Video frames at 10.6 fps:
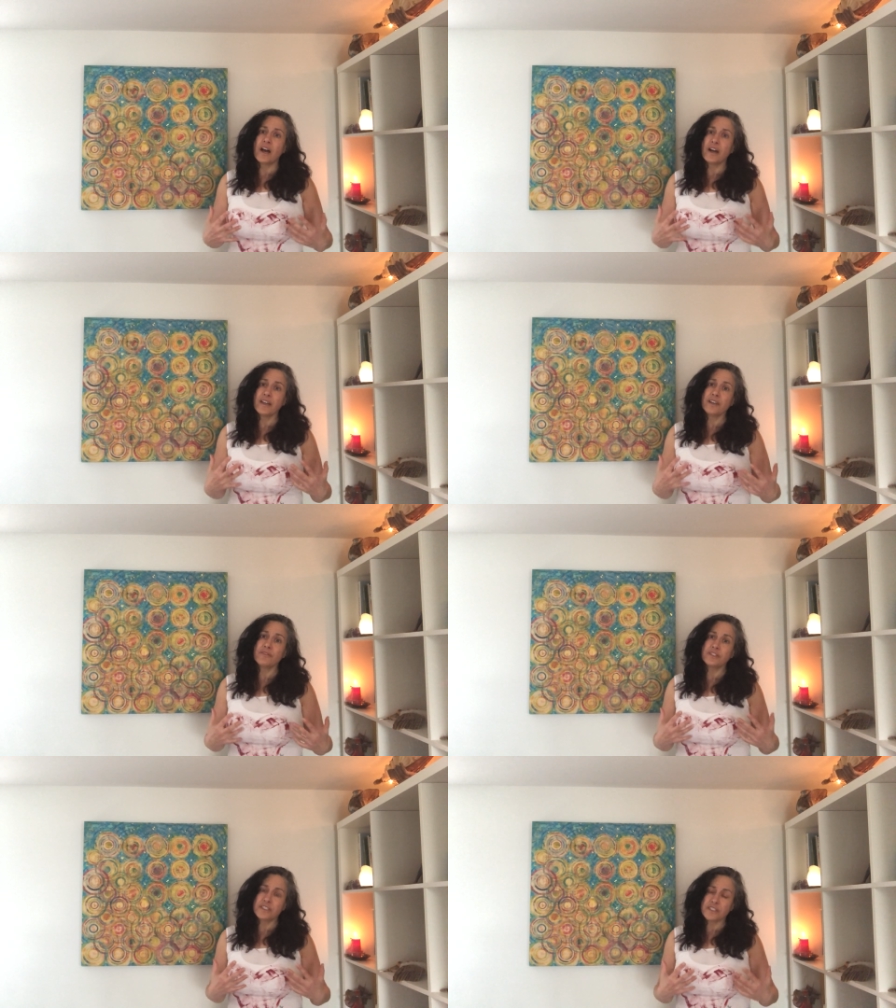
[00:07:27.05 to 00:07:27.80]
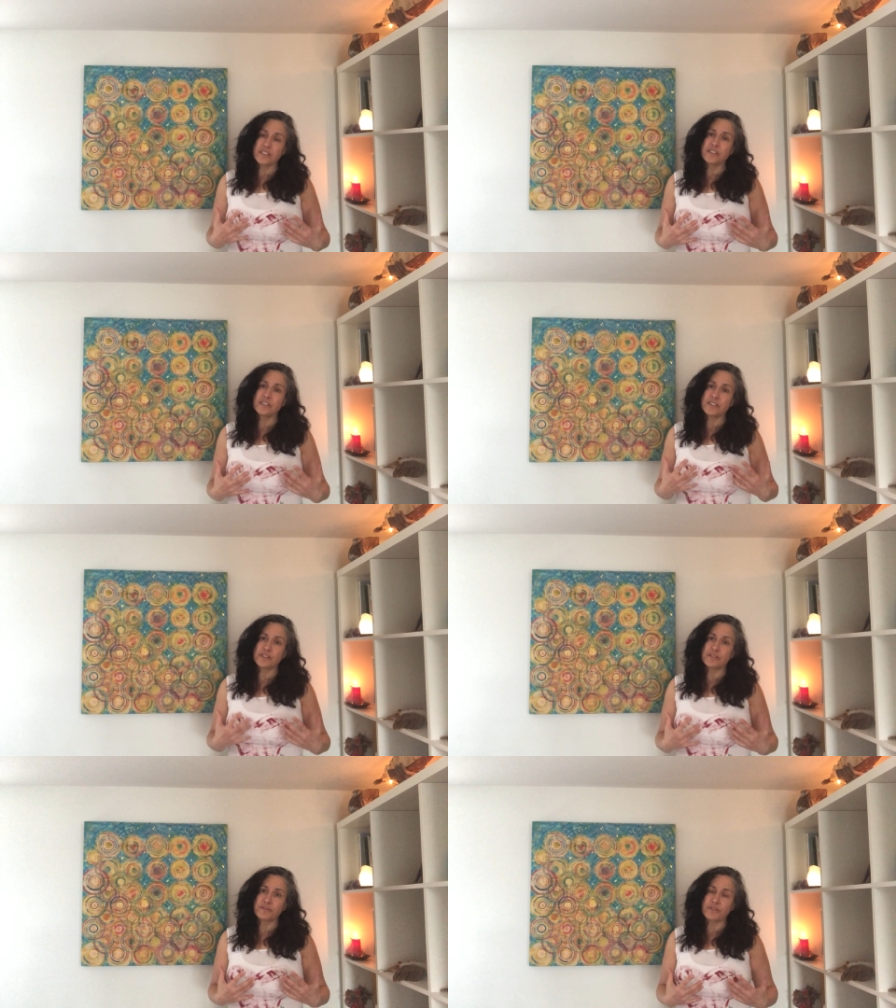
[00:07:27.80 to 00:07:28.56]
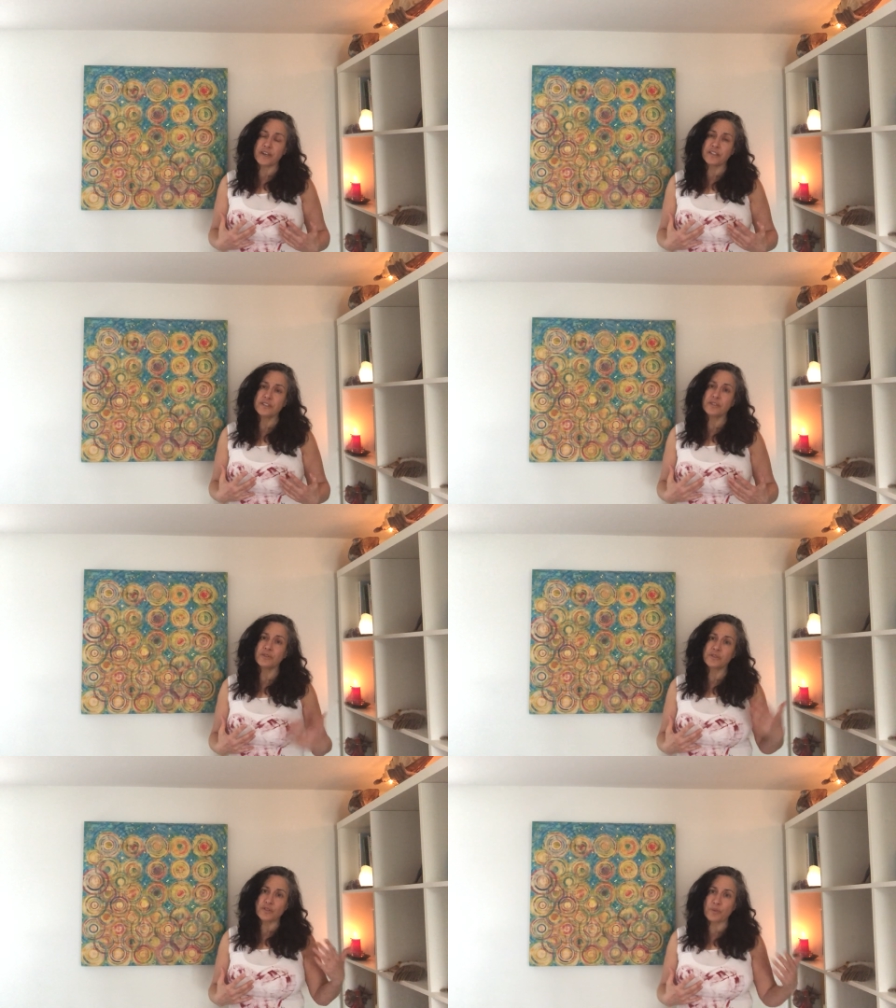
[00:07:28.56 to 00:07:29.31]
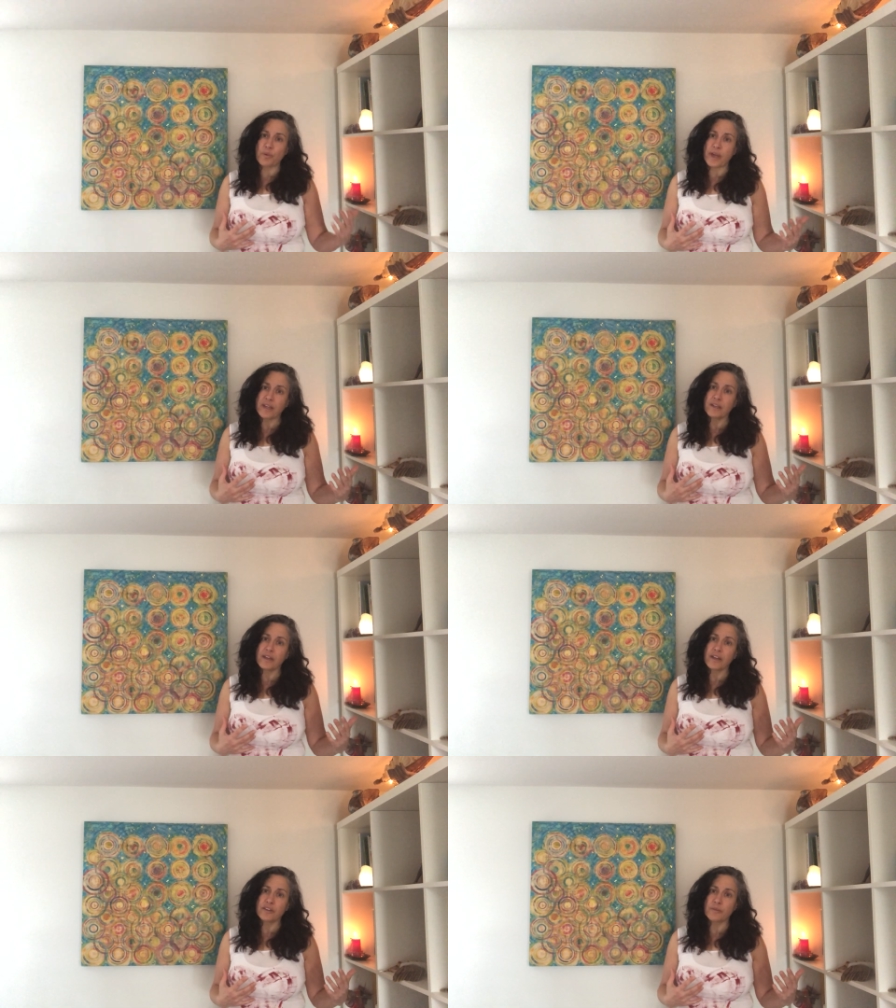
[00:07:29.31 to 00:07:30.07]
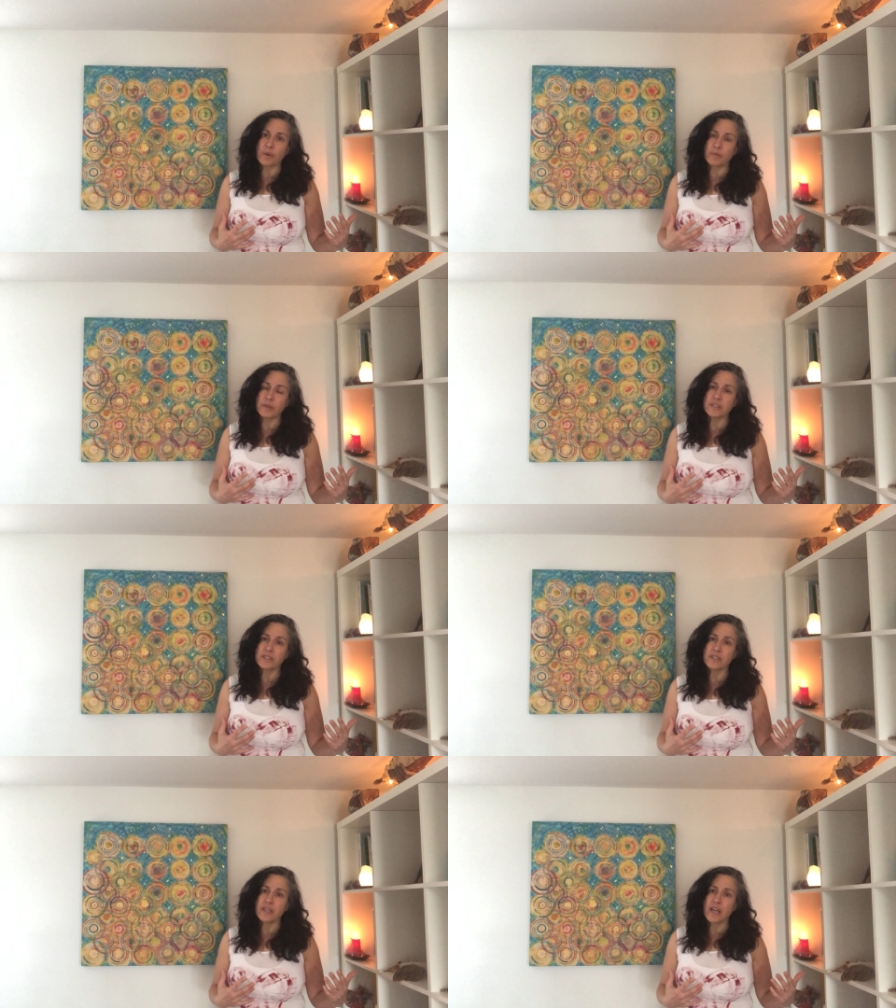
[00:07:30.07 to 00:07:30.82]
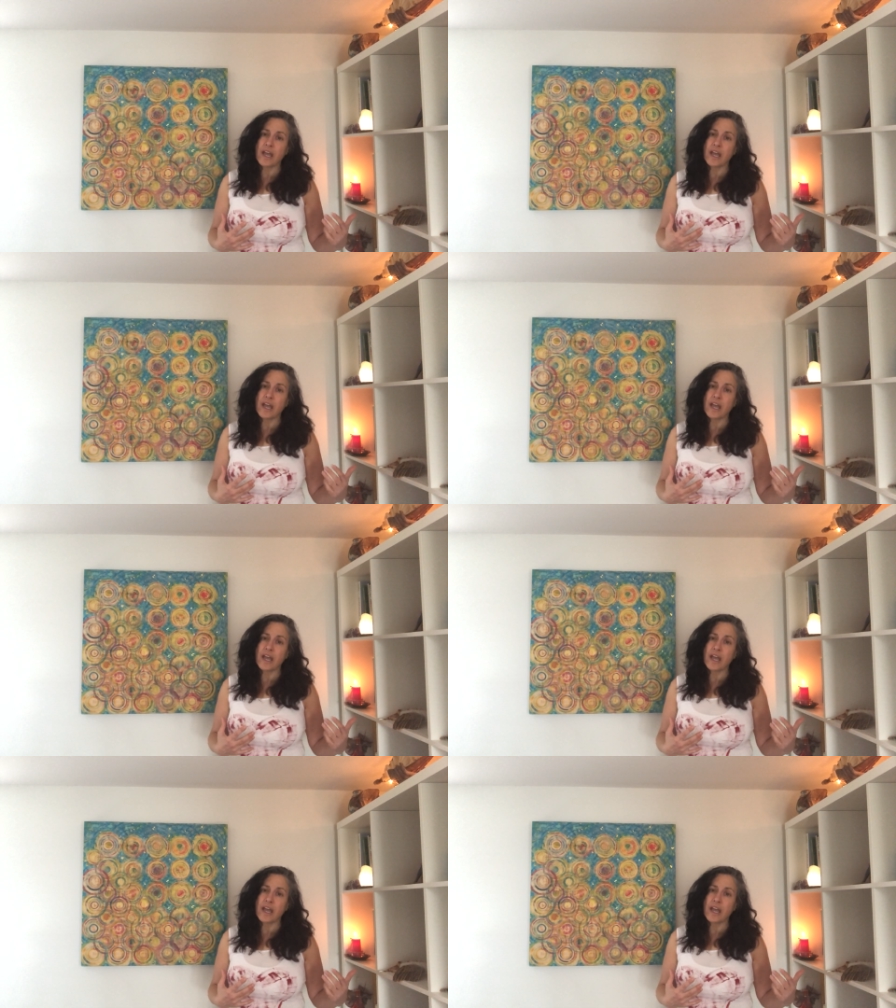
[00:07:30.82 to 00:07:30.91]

I have a dear, dear friend who is away at the moment,